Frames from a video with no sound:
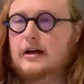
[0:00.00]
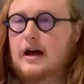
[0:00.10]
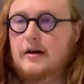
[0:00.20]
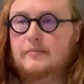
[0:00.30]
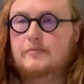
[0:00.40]

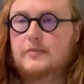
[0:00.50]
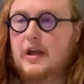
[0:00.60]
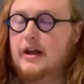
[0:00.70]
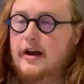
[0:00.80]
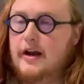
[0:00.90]
And
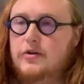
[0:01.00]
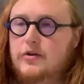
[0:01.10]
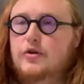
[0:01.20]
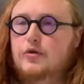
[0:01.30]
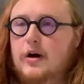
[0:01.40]
I know
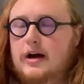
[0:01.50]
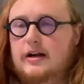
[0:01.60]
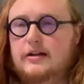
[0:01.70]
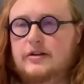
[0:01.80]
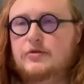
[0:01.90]

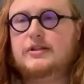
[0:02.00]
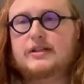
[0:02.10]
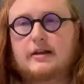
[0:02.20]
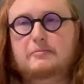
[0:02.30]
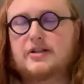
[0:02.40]
you
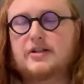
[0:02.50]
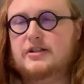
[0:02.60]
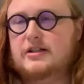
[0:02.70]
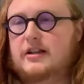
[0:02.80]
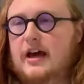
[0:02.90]
said
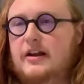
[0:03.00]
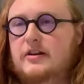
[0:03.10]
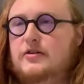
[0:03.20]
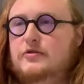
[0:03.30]
mentioned that